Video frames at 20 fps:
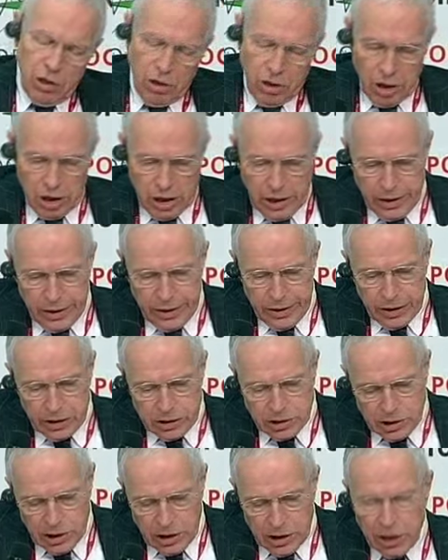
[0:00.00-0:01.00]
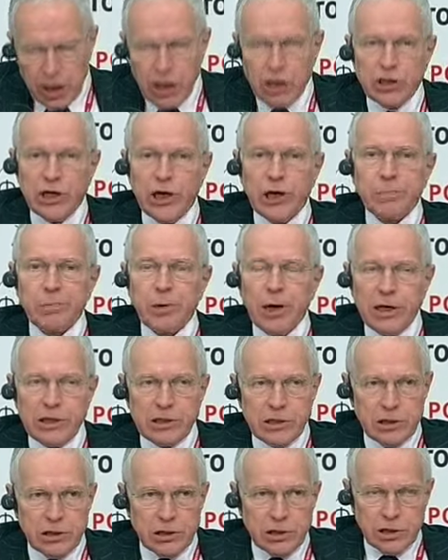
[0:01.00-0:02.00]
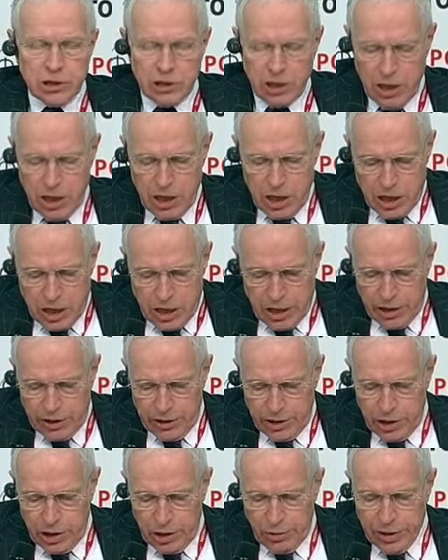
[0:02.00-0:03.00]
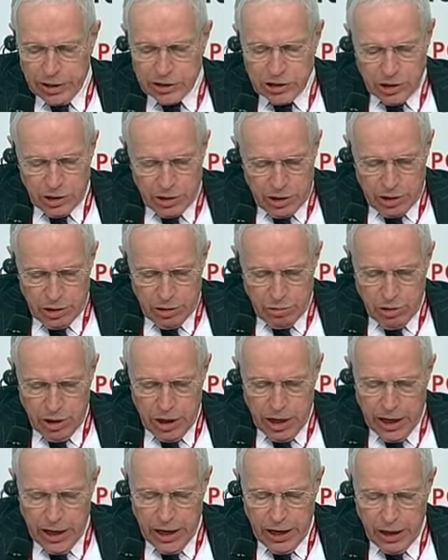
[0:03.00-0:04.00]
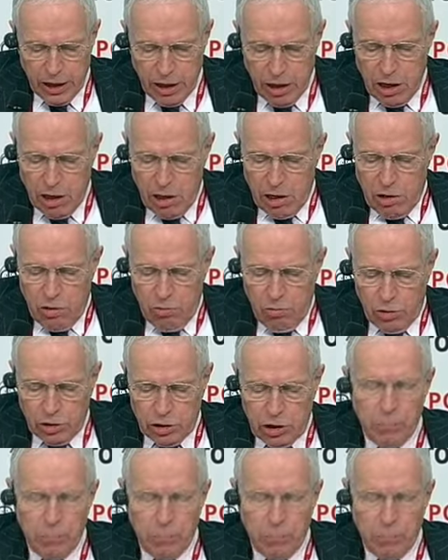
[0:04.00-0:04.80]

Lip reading: corollary is that share prices in the U.S. and the UK will